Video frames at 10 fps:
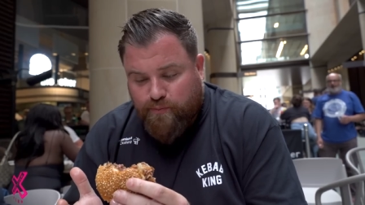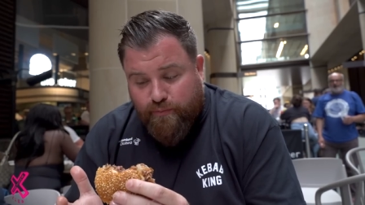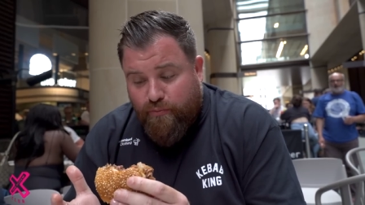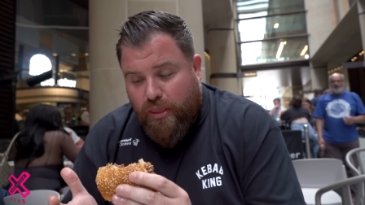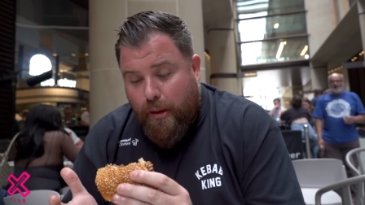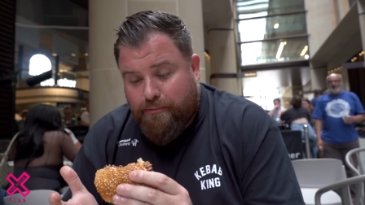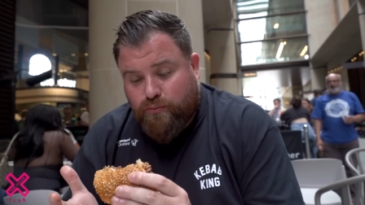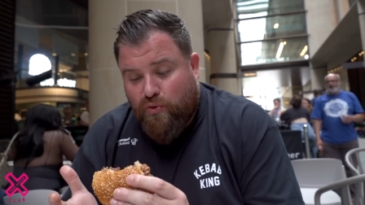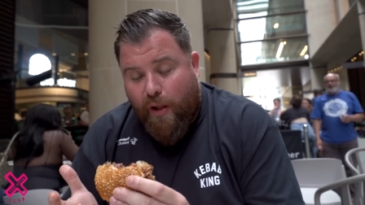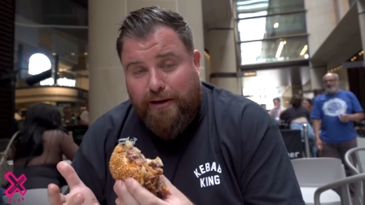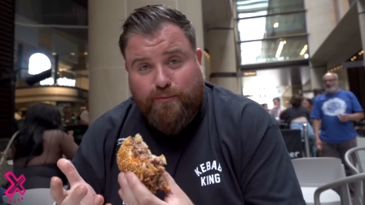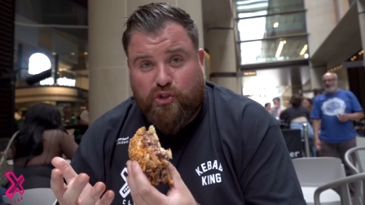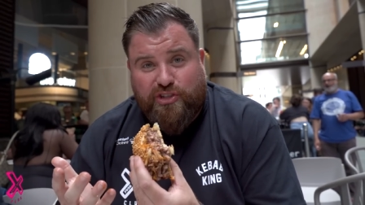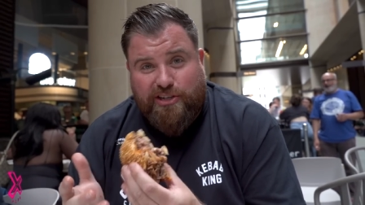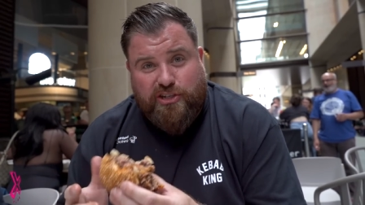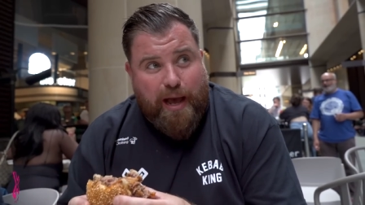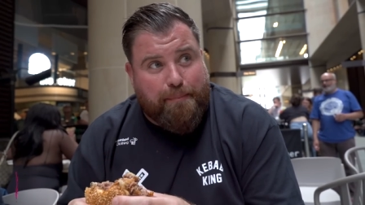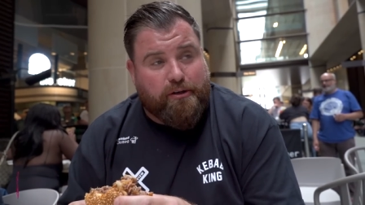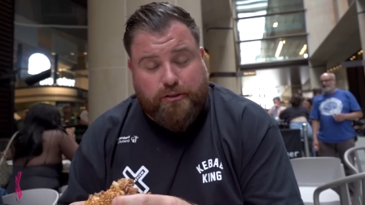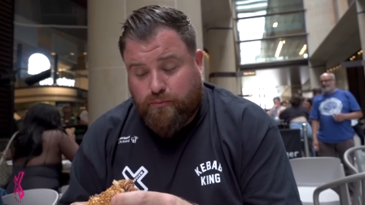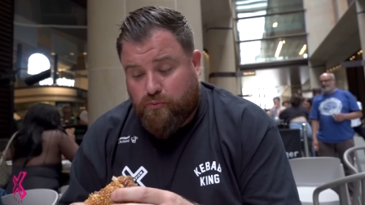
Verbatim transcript: it just hasn't happened.